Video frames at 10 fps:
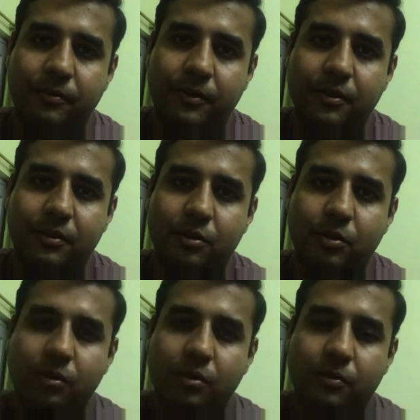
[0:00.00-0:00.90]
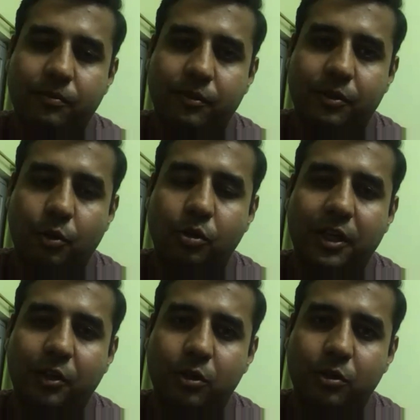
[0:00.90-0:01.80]
So through that
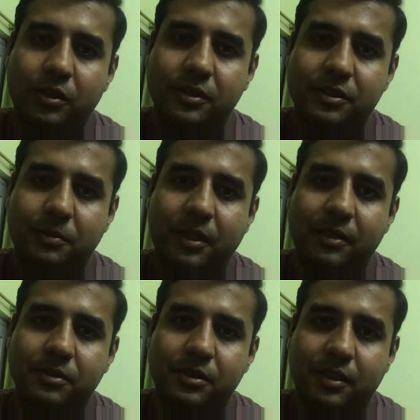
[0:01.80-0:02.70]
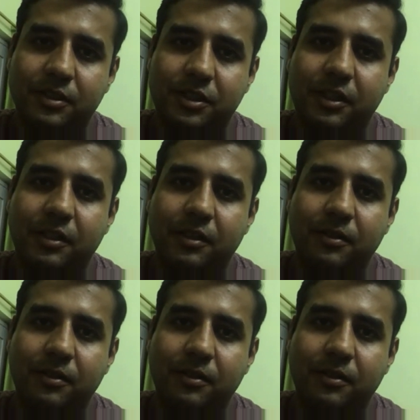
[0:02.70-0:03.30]
also, in sometimes I studied.